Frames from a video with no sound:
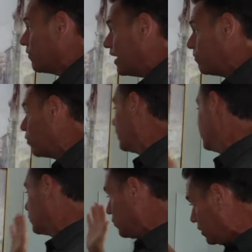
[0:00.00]
ever have
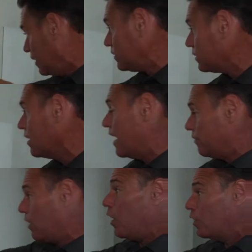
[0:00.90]
burn-in. So this
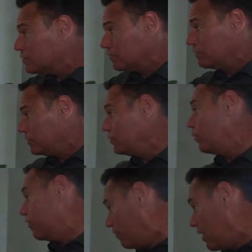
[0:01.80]
awesome
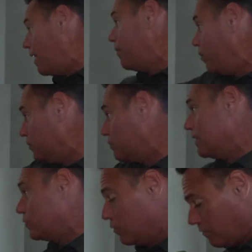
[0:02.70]
view of, I'm hoping
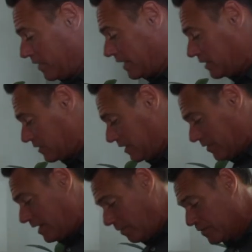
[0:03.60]
somebody's going on vacation
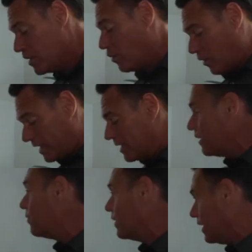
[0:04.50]
there. Now, when I
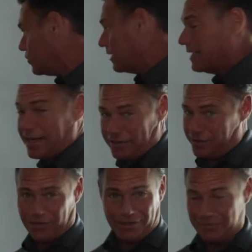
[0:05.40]
get done with that, check it out.
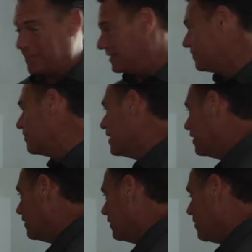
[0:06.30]
You're going to love this.
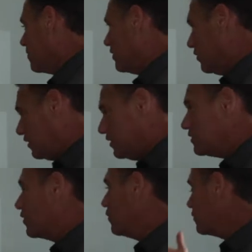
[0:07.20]
It
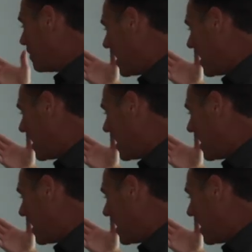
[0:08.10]
just goes